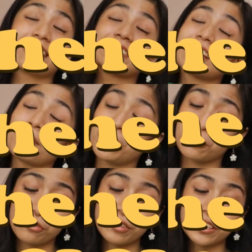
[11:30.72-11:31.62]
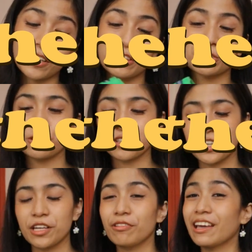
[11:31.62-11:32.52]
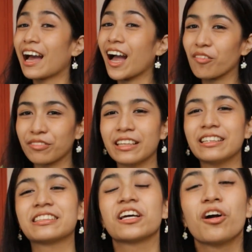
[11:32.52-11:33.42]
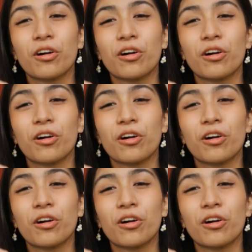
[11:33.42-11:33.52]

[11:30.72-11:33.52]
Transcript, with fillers: and semi groovy territory we have these